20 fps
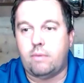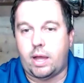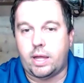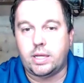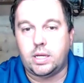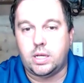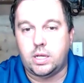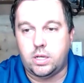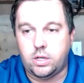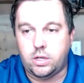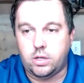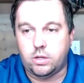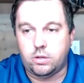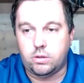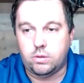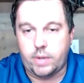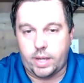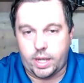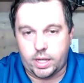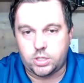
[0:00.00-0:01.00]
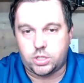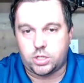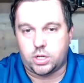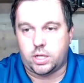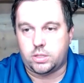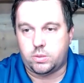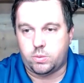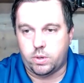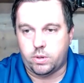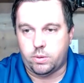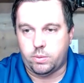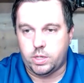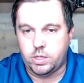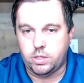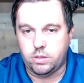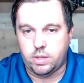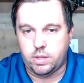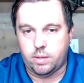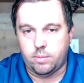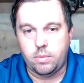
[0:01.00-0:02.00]
I need to do headshots, where do we
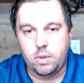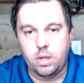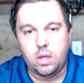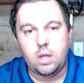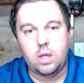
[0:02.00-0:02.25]
do them?